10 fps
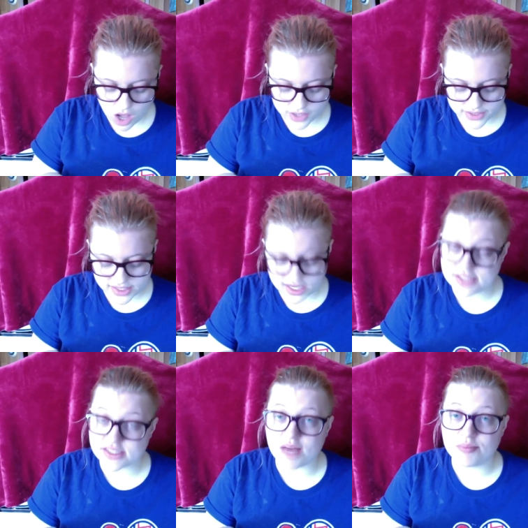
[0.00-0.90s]
Honestly, I
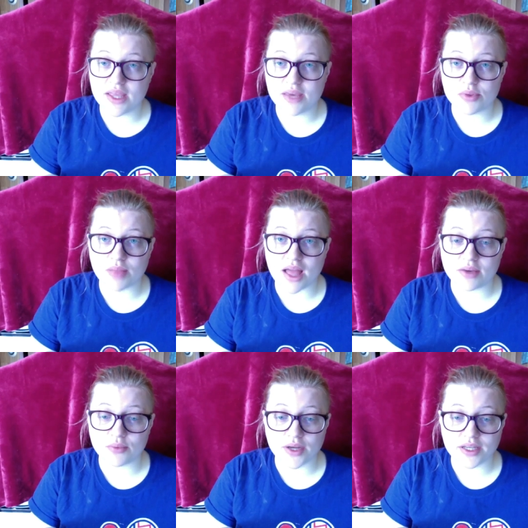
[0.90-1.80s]
stopped playing with black
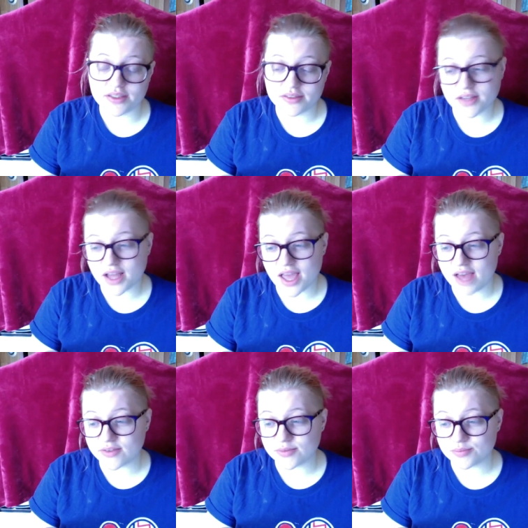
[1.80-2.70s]
and white. I
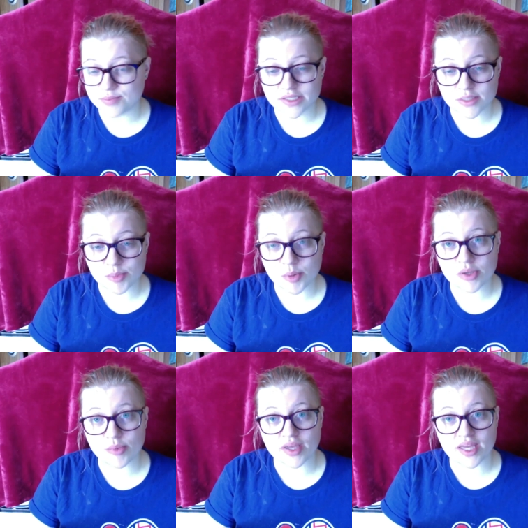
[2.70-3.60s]
haven't picked up a
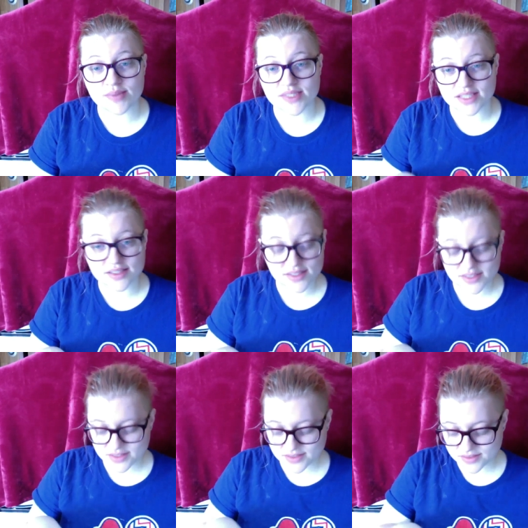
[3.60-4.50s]
Pokemon game since.